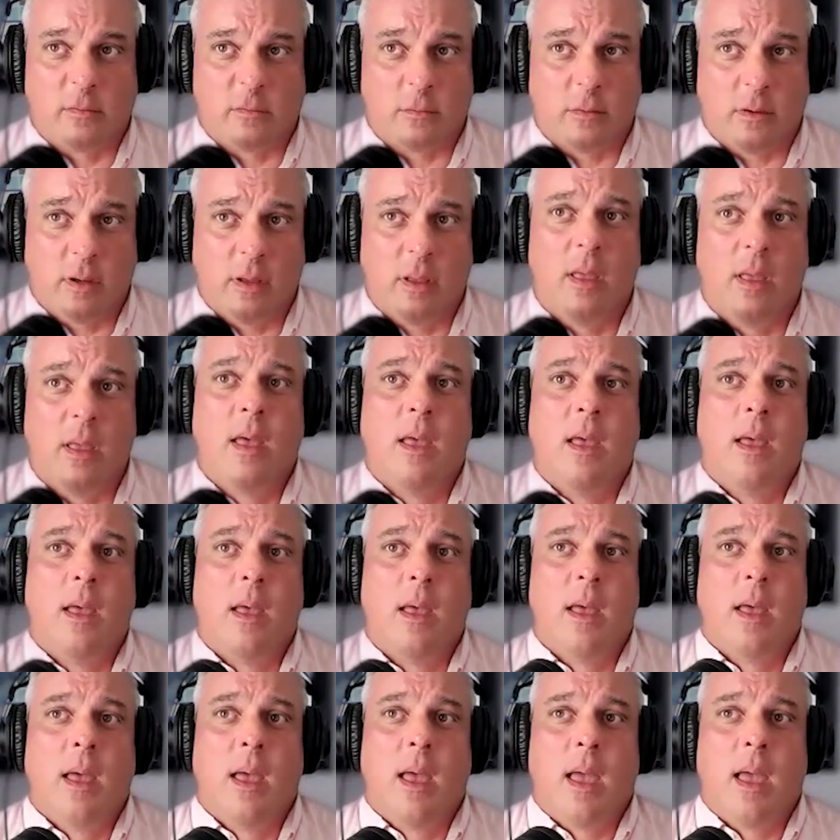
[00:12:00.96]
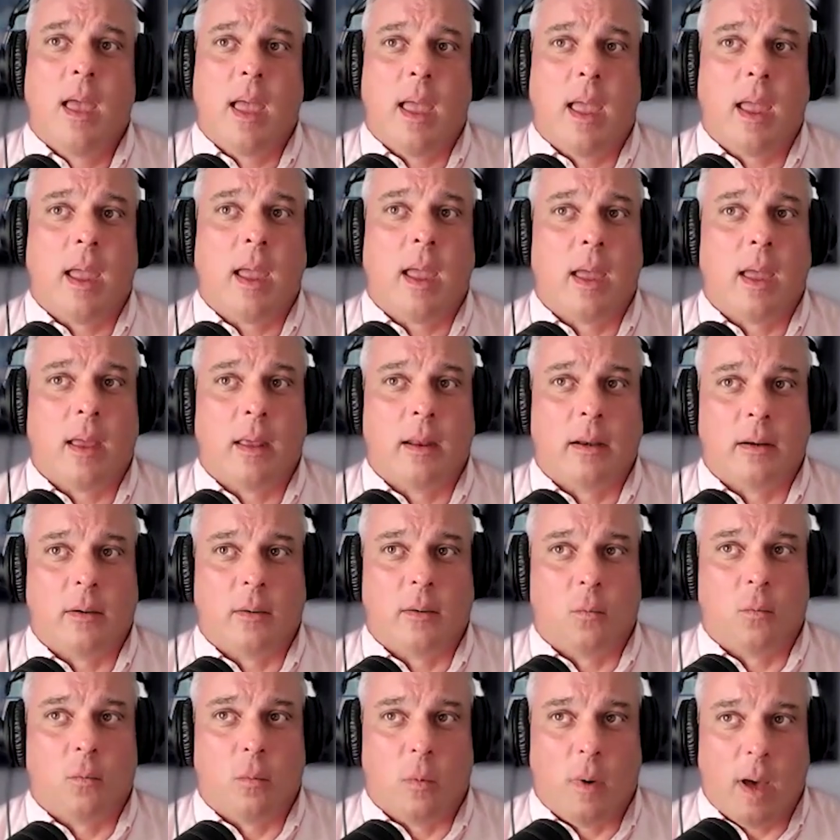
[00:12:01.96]
the industry.
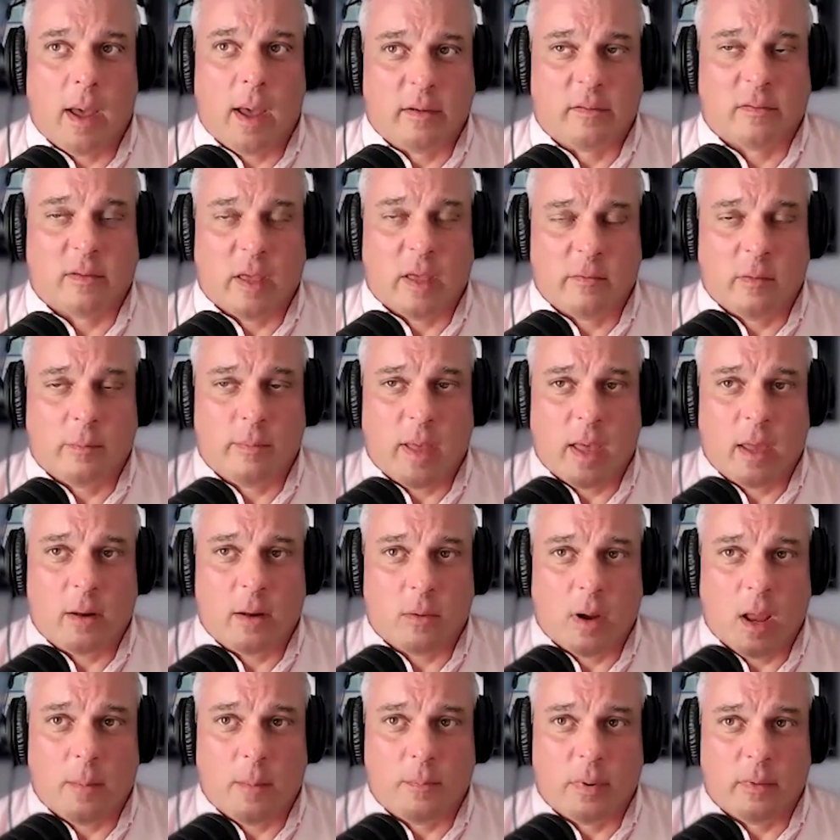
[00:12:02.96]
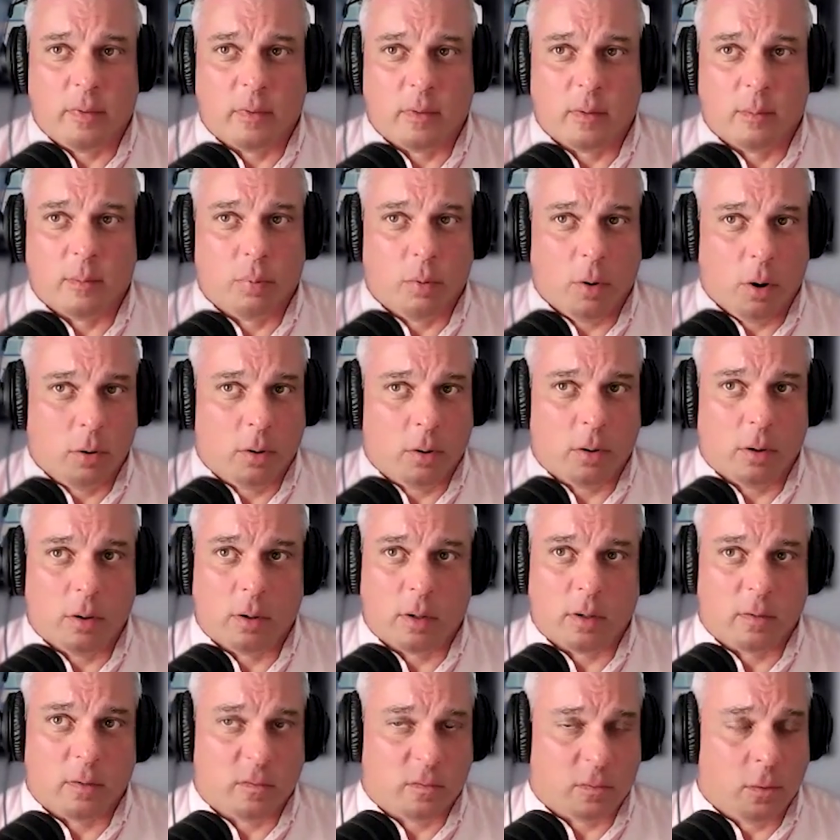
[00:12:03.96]
And why does it have a bad rap in the
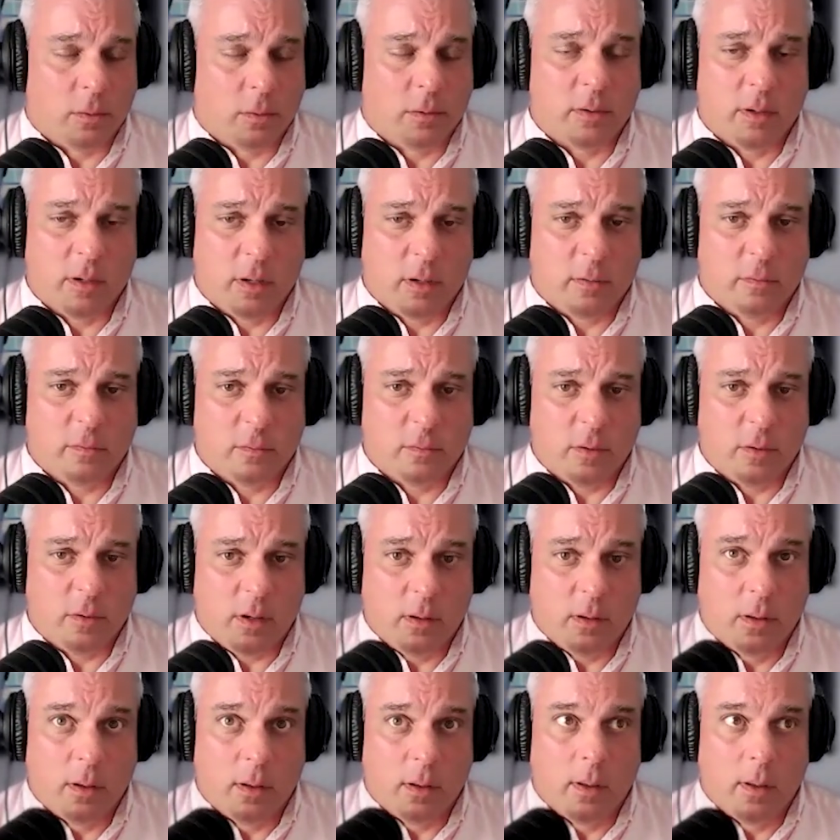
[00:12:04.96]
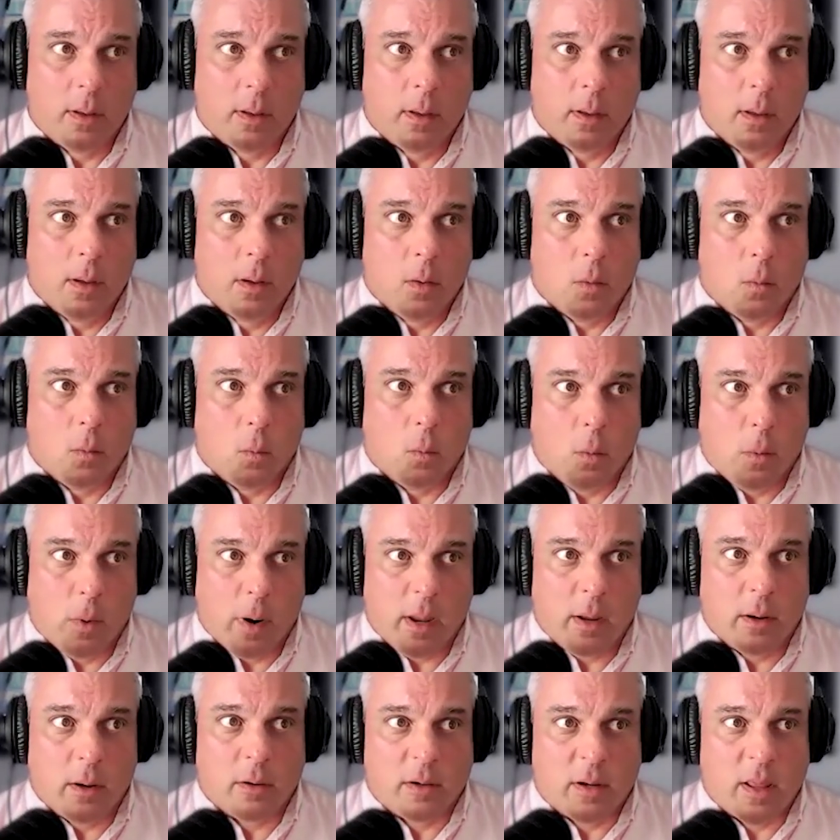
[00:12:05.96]
broker consultant industry?
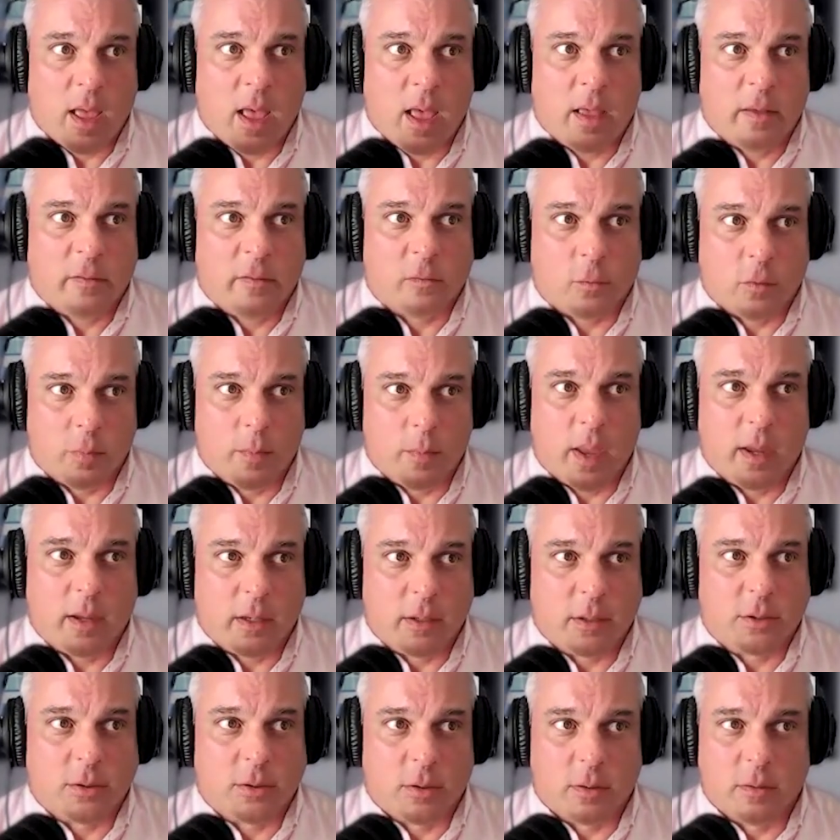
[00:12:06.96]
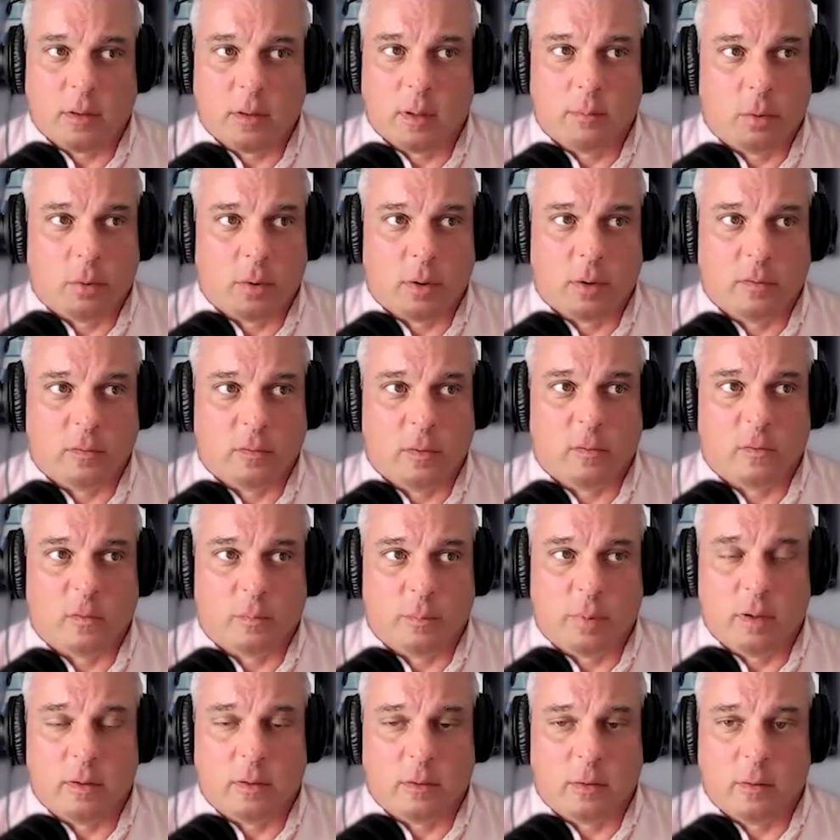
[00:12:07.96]
We are tasked with making sure the employers don't
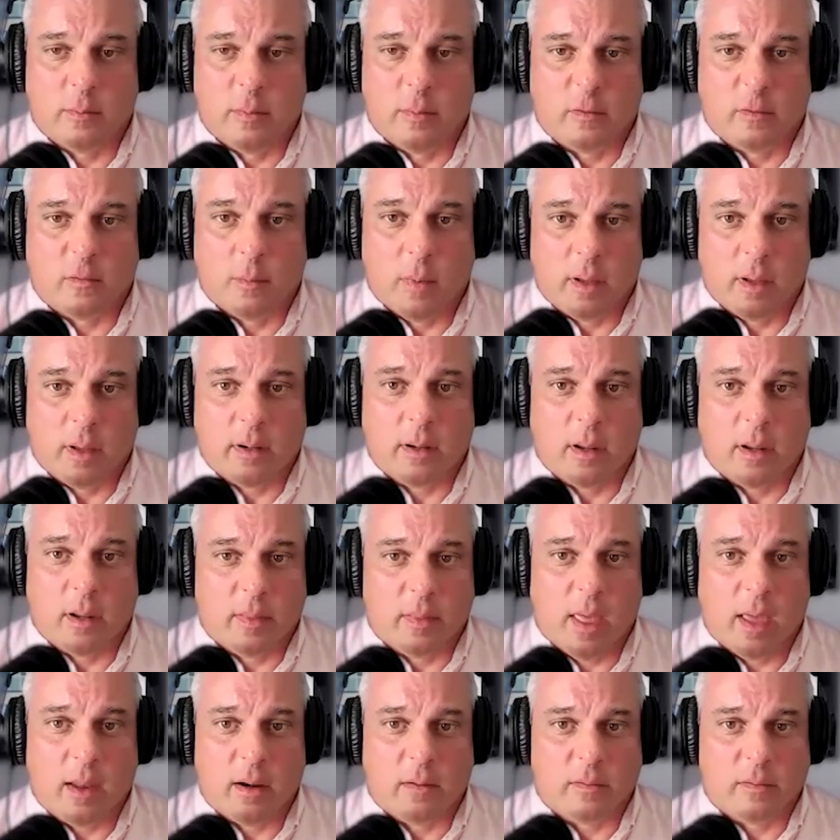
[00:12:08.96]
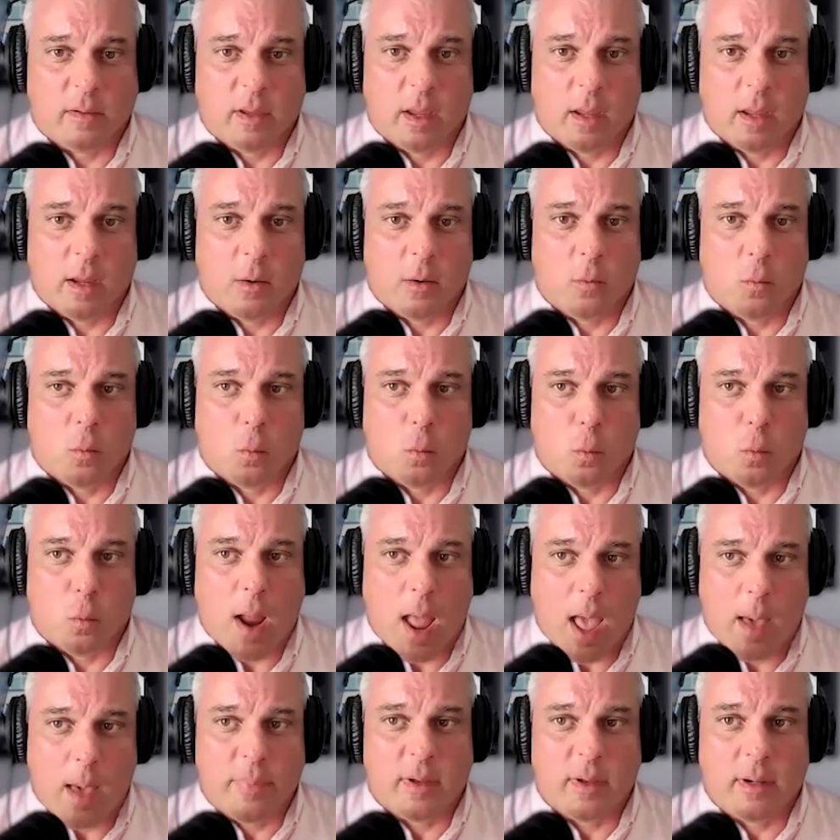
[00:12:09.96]
spend too much money. And that is a
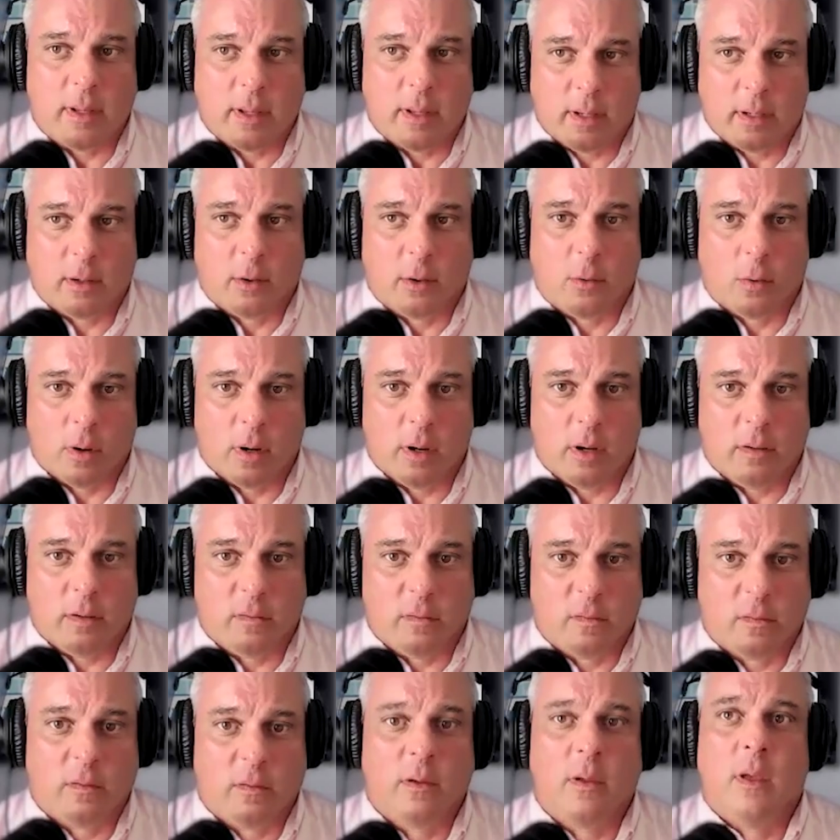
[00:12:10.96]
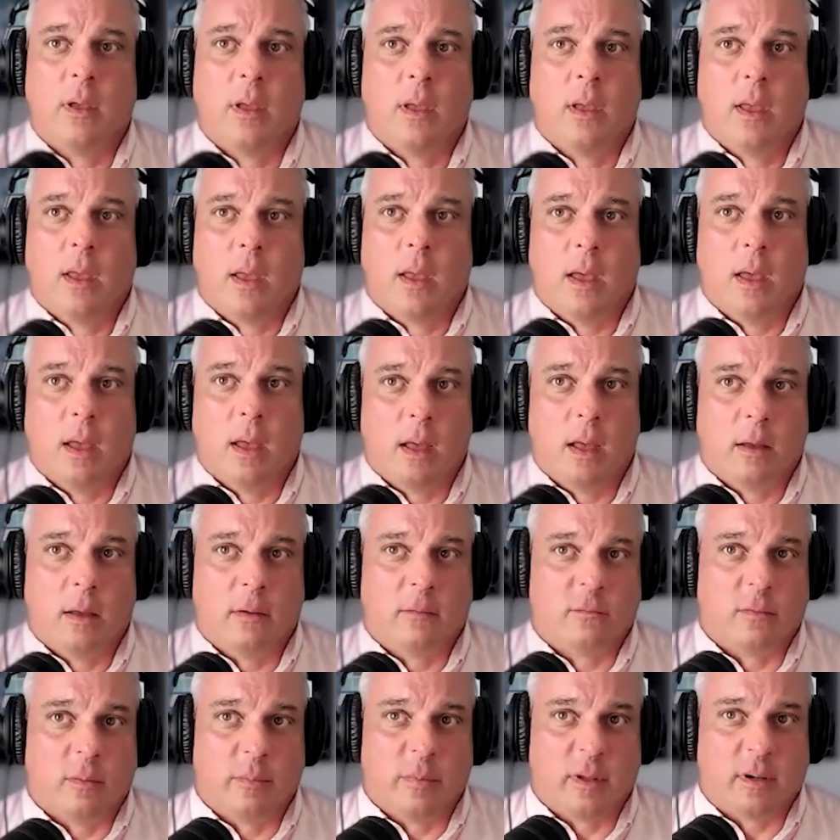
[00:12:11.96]
rapid increase
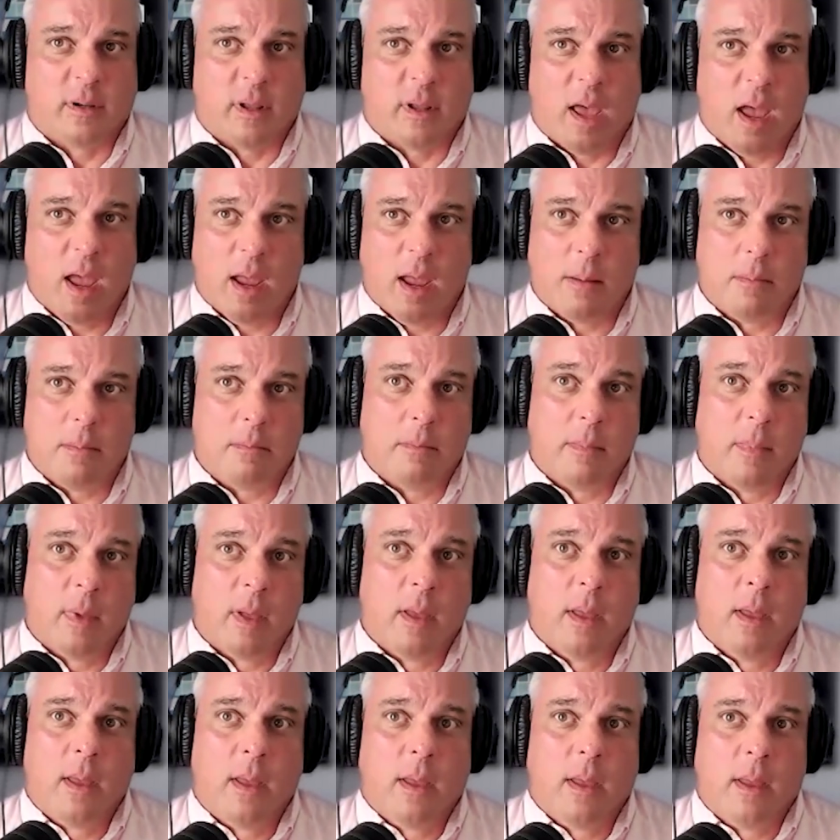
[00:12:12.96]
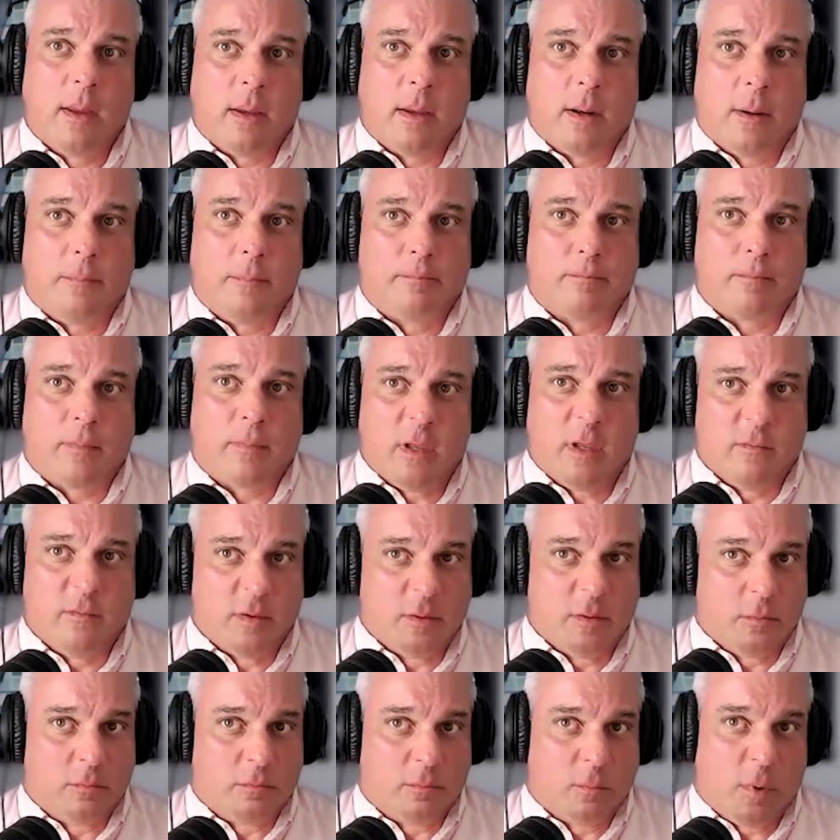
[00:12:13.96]
from the time,
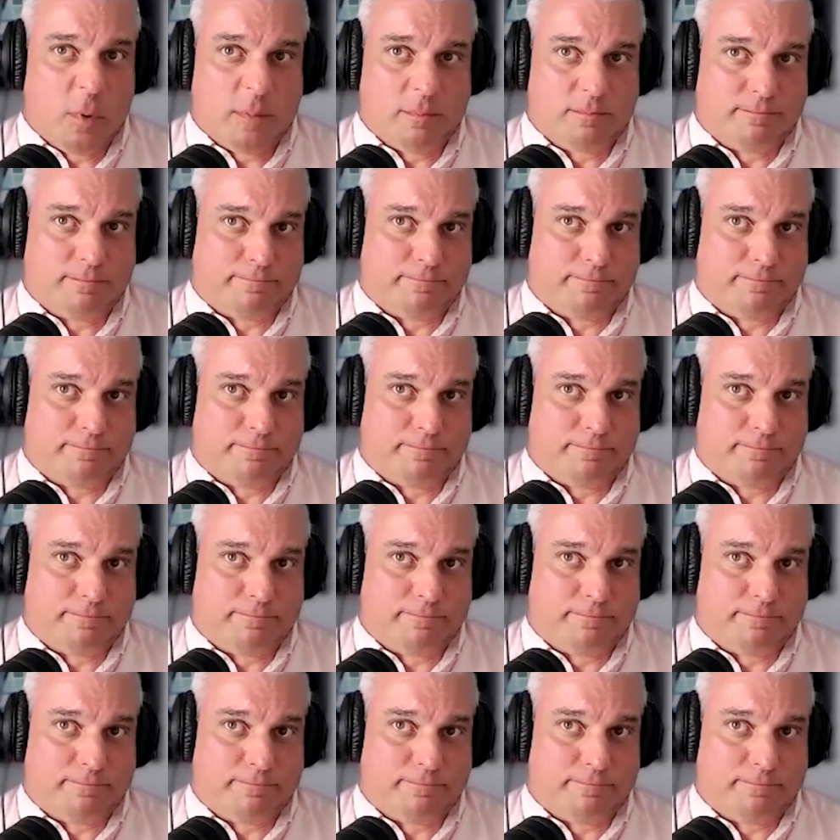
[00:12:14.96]
even